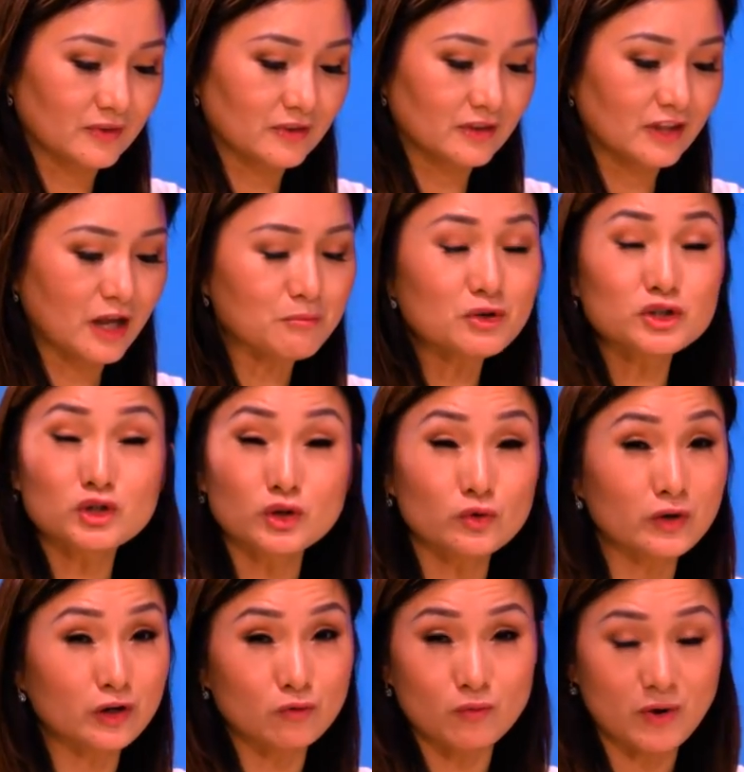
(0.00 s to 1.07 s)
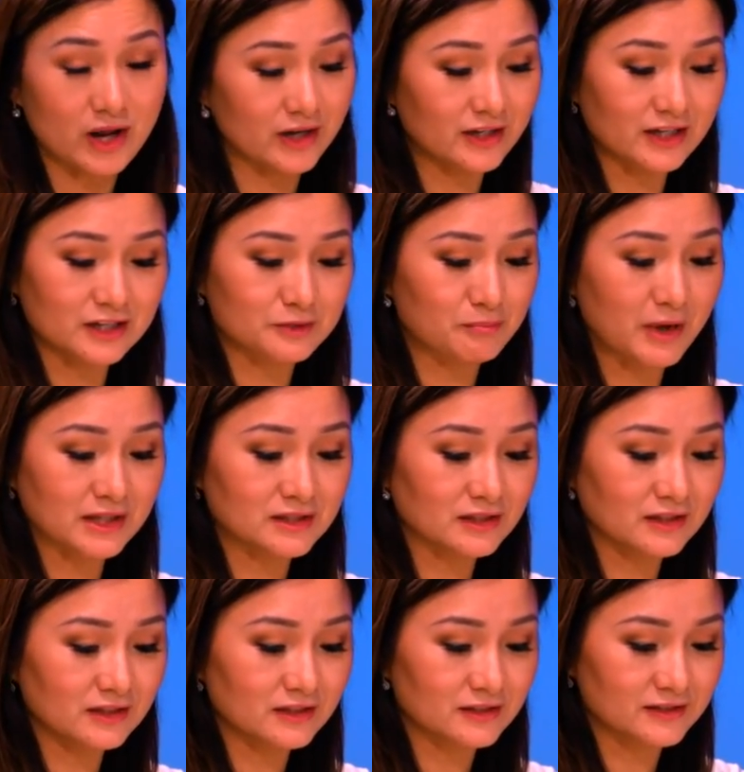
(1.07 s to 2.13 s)
number two and one, it's
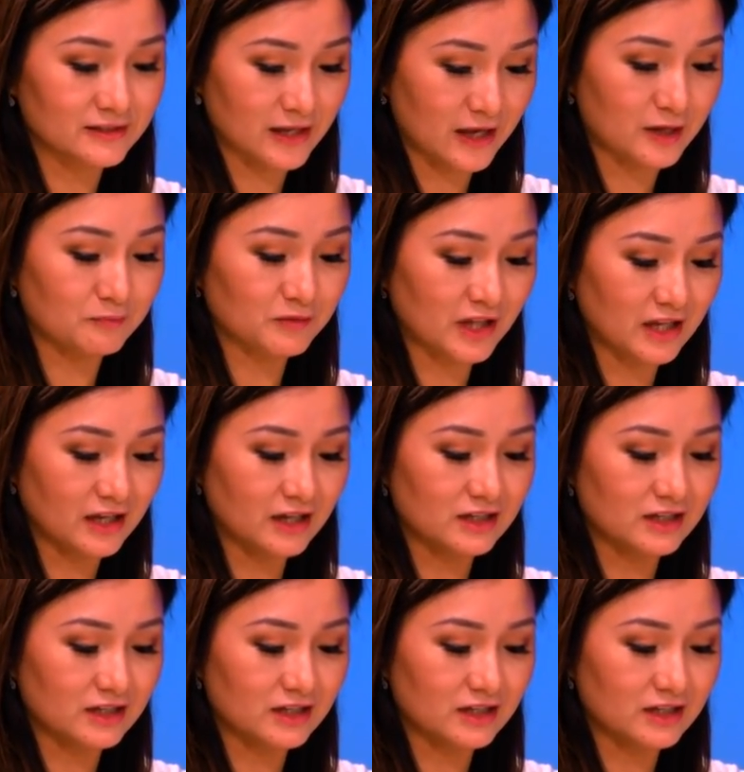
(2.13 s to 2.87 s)
basically the same thing.